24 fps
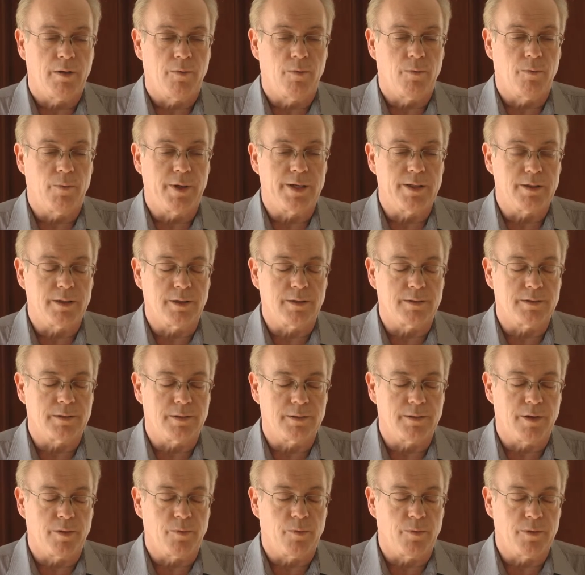
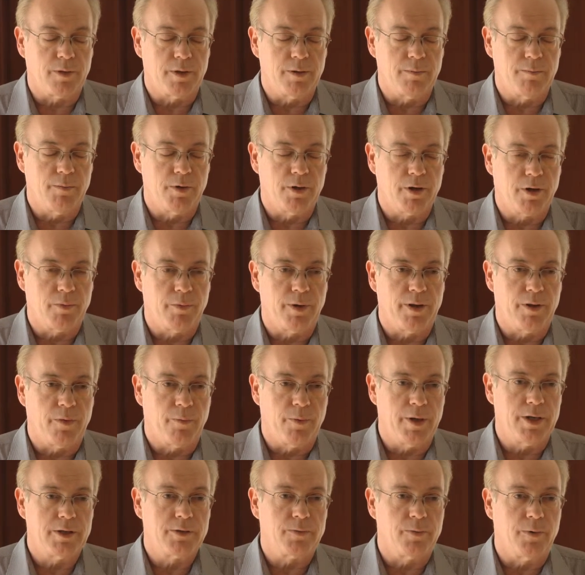mercury in the
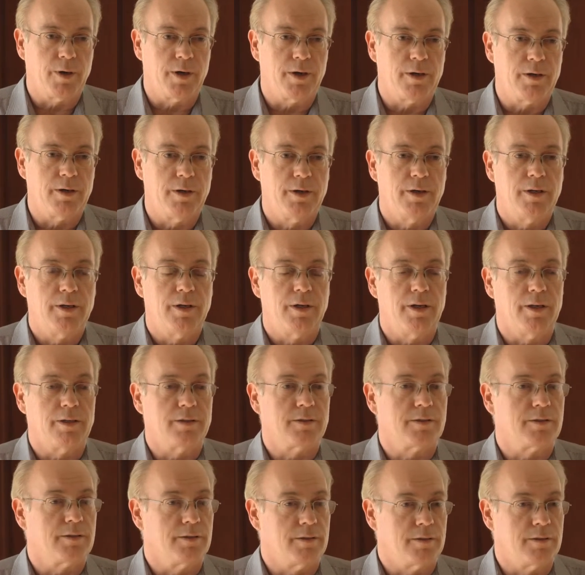wastewater
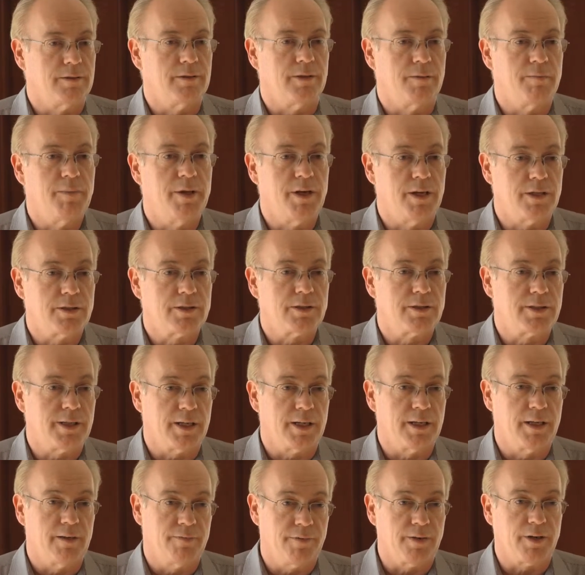is diminished
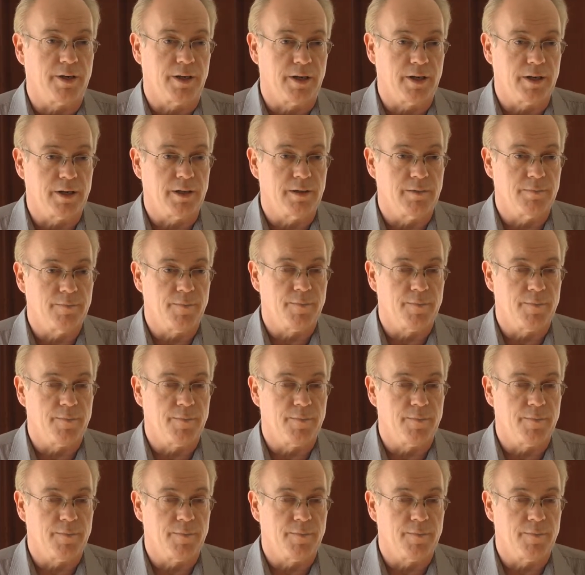significantly